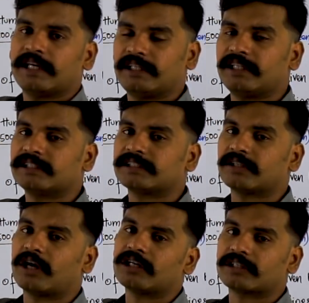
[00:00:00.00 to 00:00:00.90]
it is
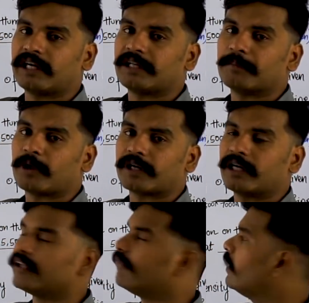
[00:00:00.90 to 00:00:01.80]
not that
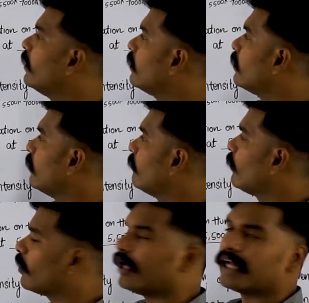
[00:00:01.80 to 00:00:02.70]
important. Even if
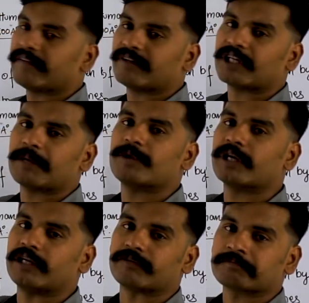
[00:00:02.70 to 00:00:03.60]
you are not having time, you
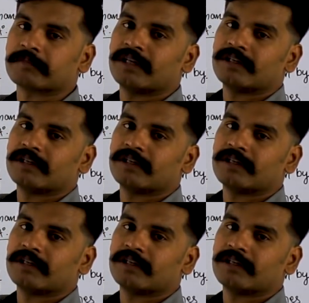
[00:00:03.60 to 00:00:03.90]
can leave.